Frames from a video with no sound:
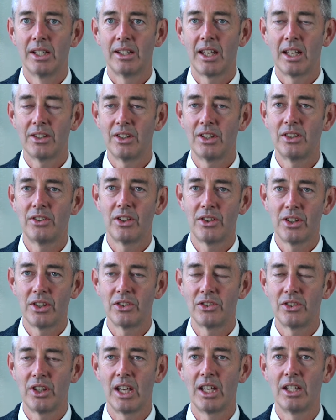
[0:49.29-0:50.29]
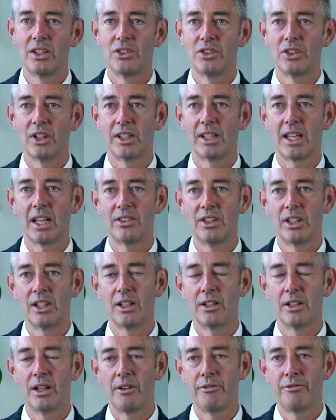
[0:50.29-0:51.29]
Getting to this stage and getting
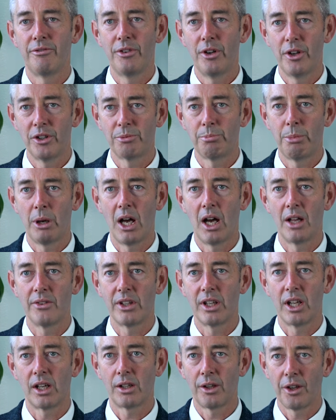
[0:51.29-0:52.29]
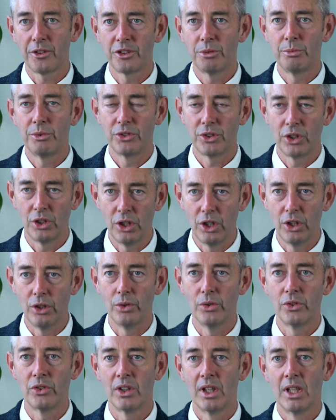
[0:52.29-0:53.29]
a first part that our customers can
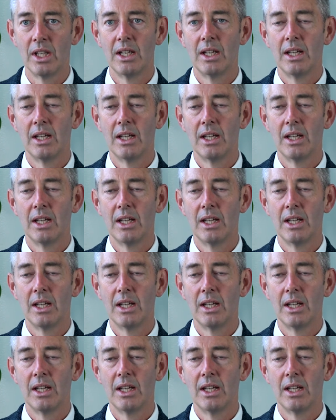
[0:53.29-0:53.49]
use